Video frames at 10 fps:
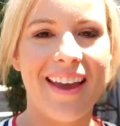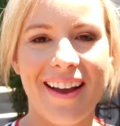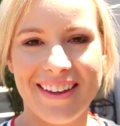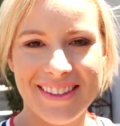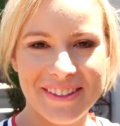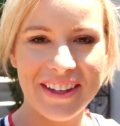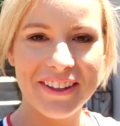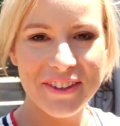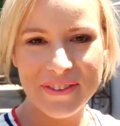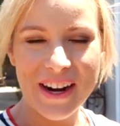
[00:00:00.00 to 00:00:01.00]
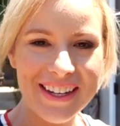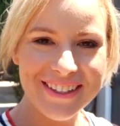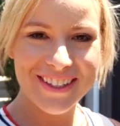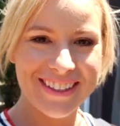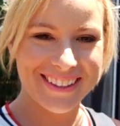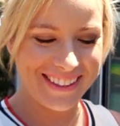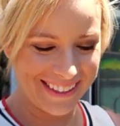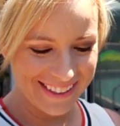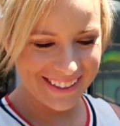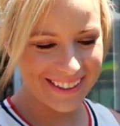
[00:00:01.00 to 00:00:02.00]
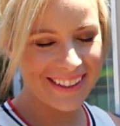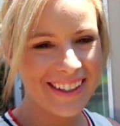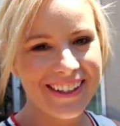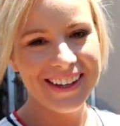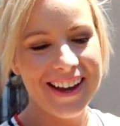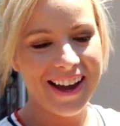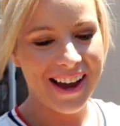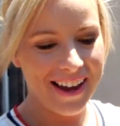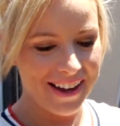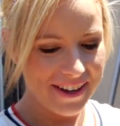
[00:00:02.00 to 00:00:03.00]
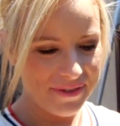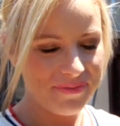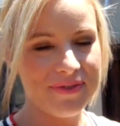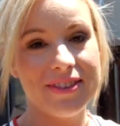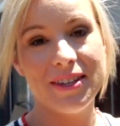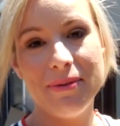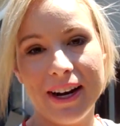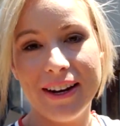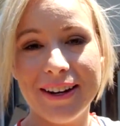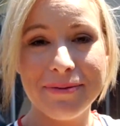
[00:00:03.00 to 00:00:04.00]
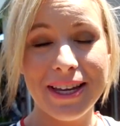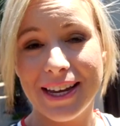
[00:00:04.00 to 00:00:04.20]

Hey guys, do I look fresh? Tim and I ended up